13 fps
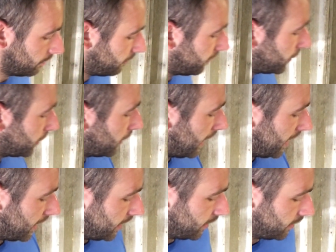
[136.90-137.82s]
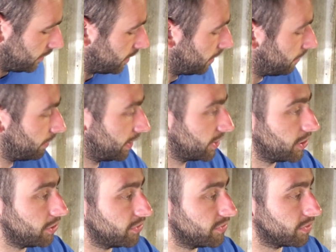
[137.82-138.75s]
Before I do that, it's
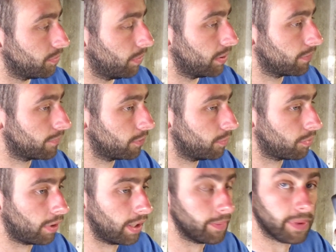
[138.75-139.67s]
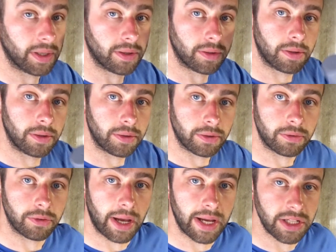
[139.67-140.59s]
using some weld through primer
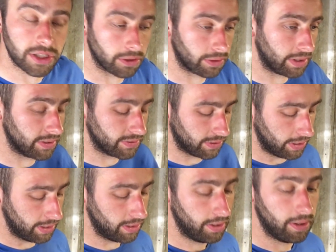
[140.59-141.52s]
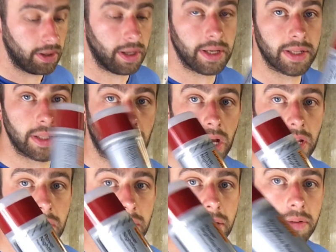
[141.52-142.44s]
to etch along the inside, and then the
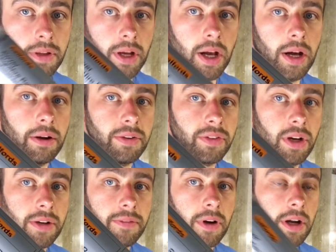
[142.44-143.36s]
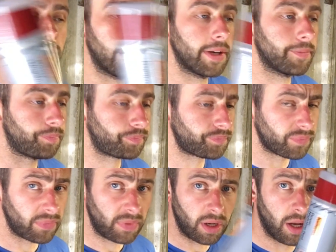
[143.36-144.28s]
colour of the car is Night Fire Red.
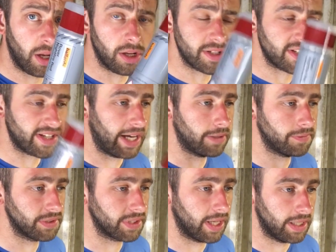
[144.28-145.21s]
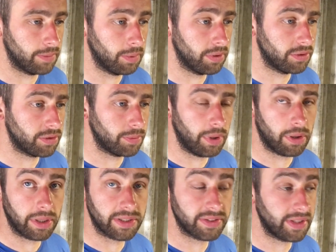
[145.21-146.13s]
I know this is Halfords colour, but to be
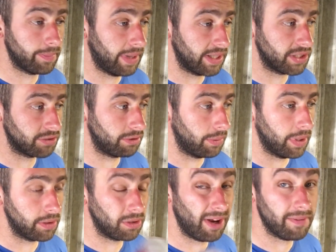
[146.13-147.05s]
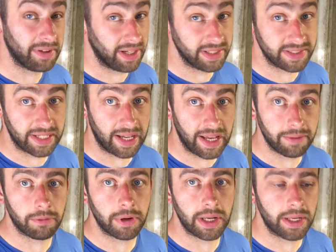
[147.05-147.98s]
honest, it matches really well and you're never going to see it
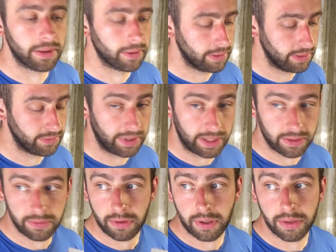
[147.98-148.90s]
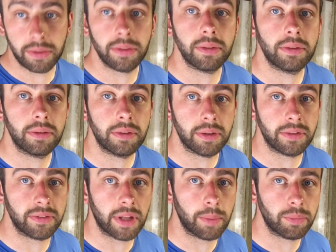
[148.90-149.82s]
ever again inside the
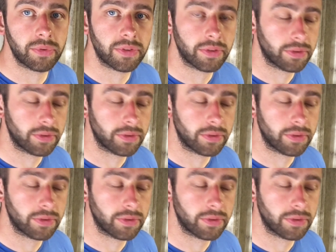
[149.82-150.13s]
steps.